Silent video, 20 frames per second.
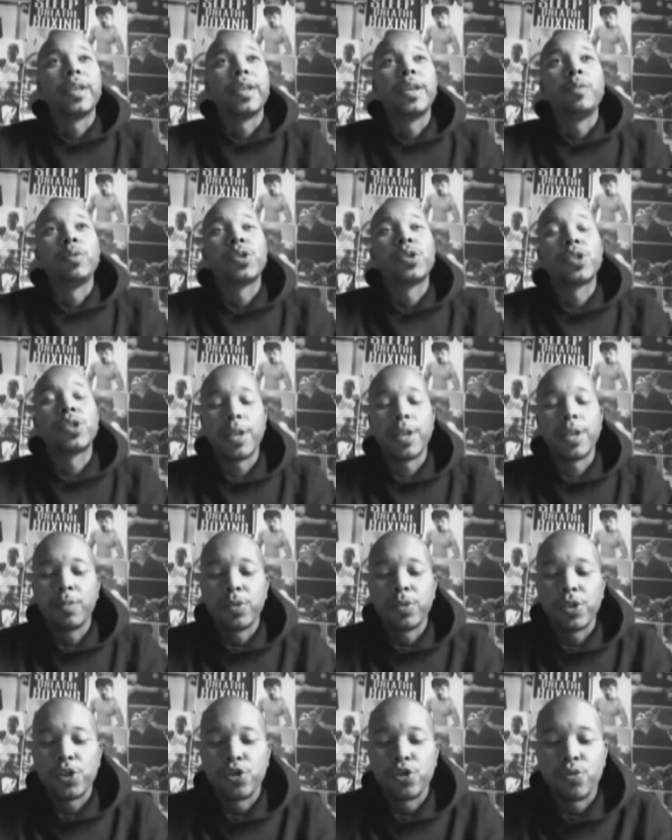It was it
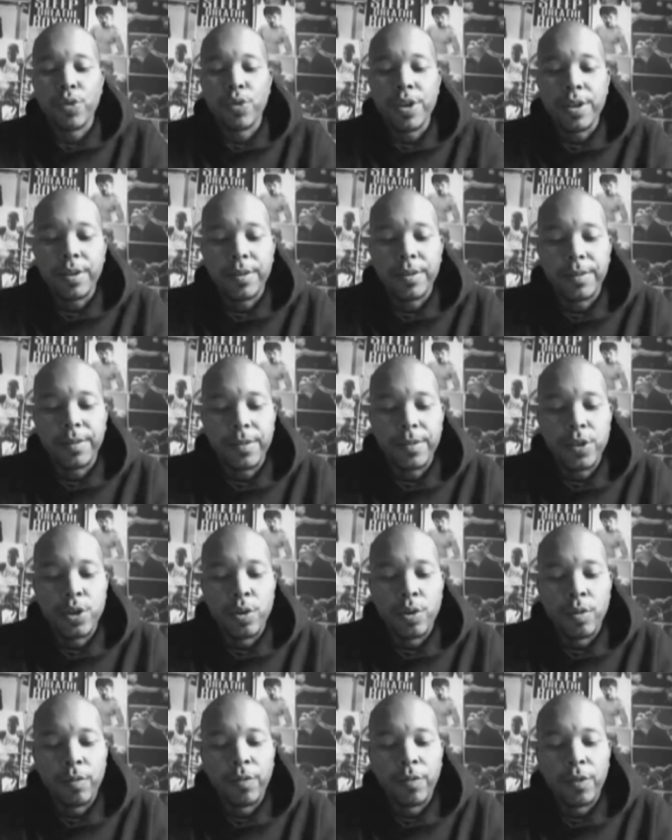was a treat, you
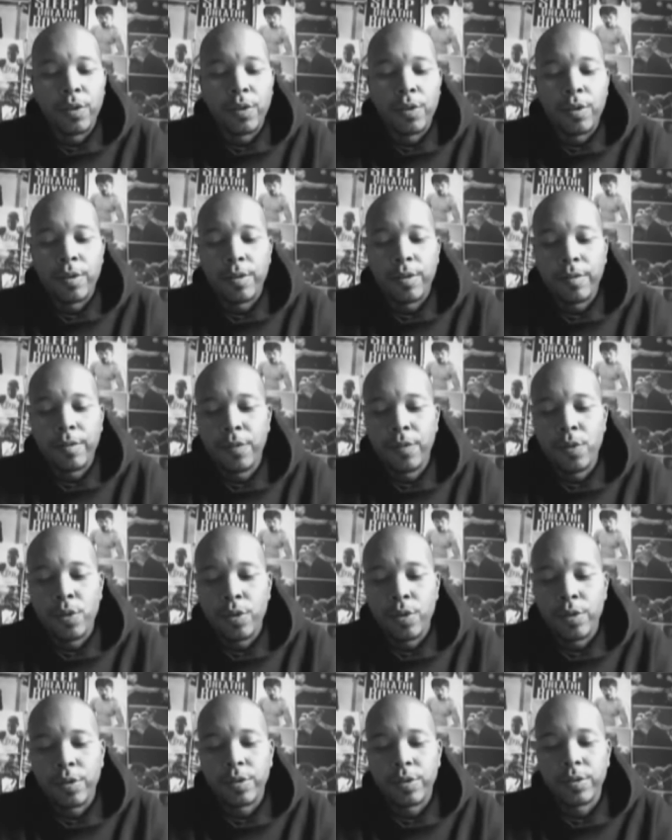know, for
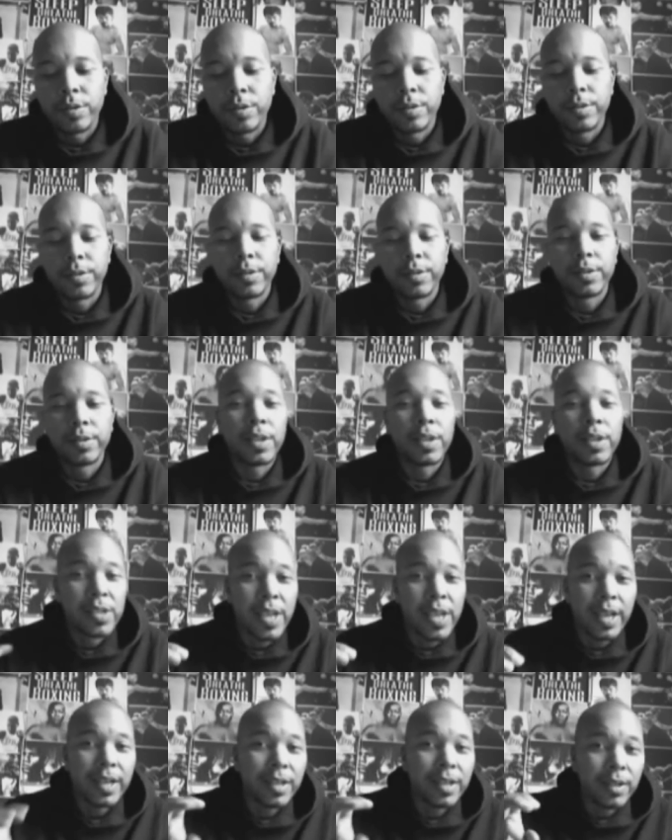for the
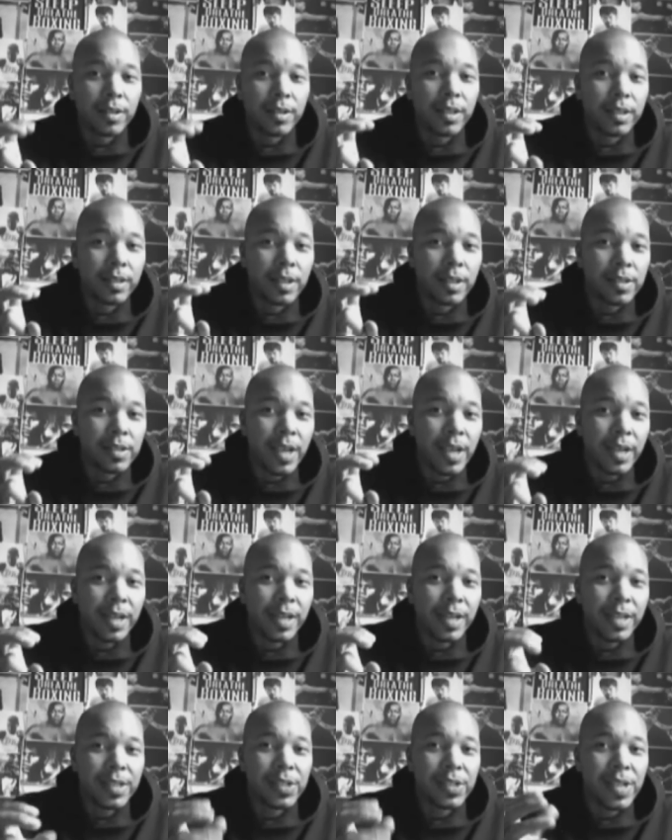technic the
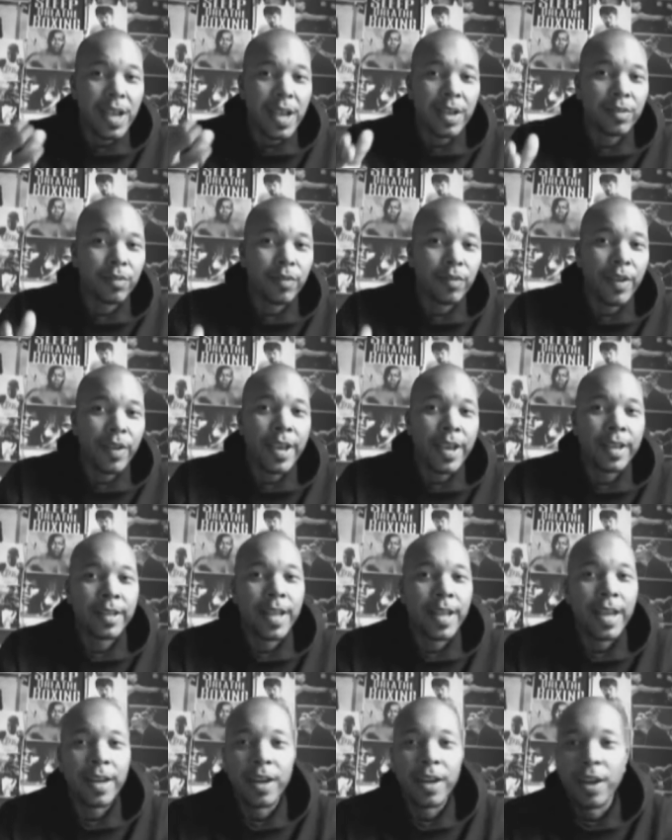technically sound
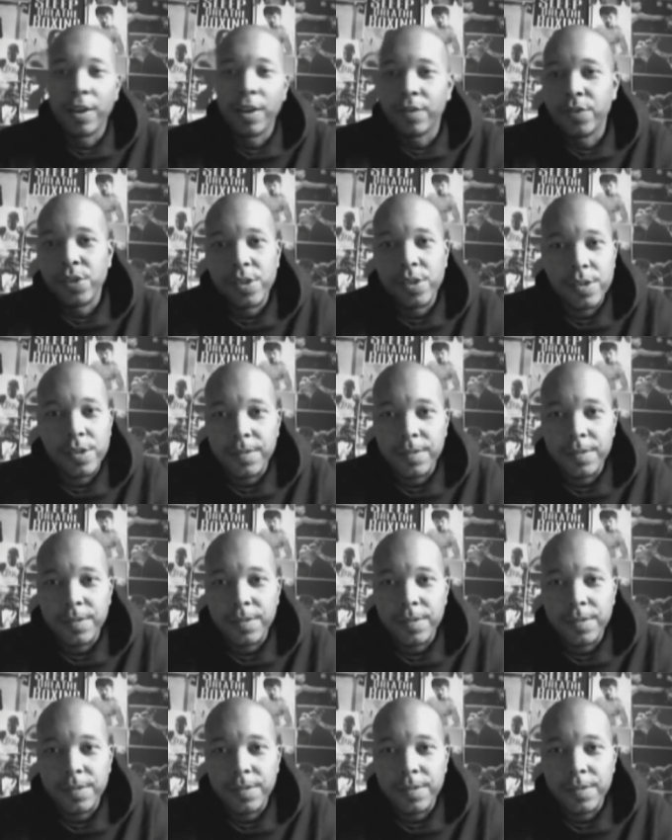fan that loves